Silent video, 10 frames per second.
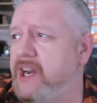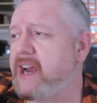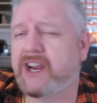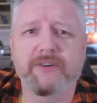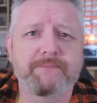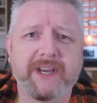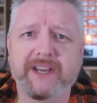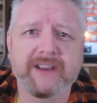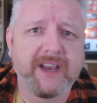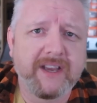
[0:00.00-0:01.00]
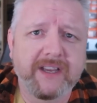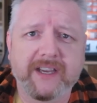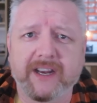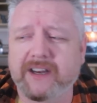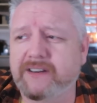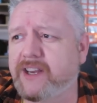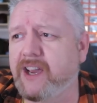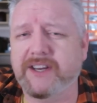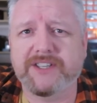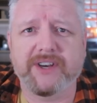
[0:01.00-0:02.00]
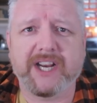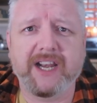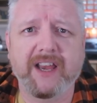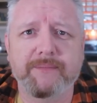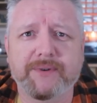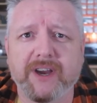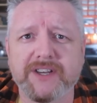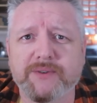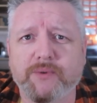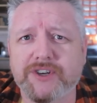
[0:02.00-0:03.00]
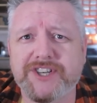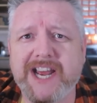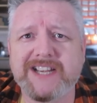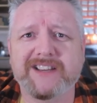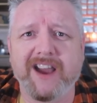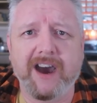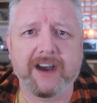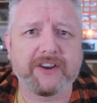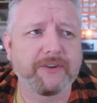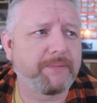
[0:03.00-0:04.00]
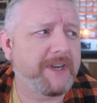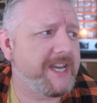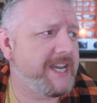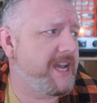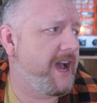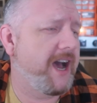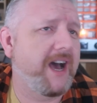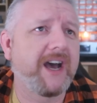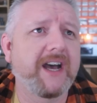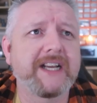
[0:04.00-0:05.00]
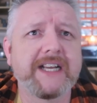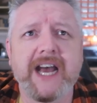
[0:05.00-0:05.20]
And that could be, you know, going to a club, going to watch NASCAR, could be, uh,